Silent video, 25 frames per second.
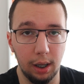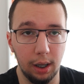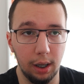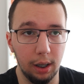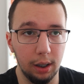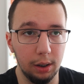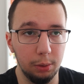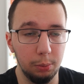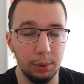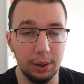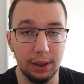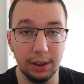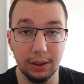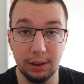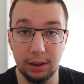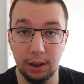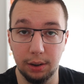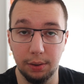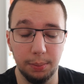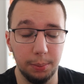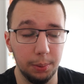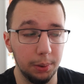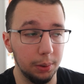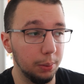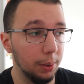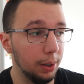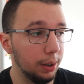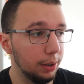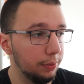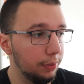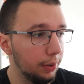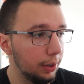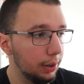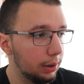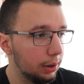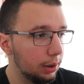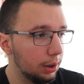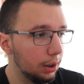and we can see if we're a great
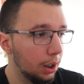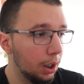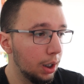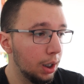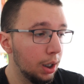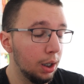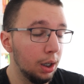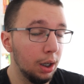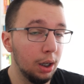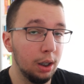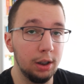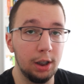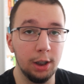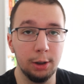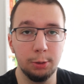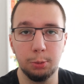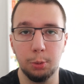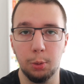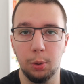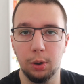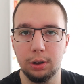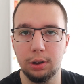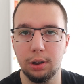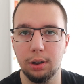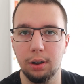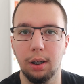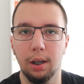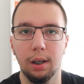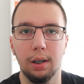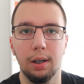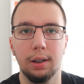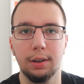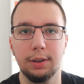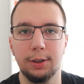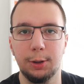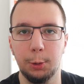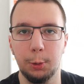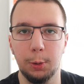fit. Thanks for watching
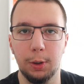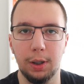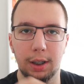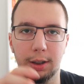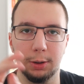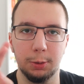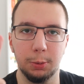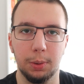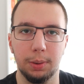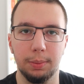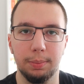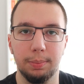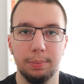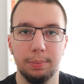and I'll see you in the next one.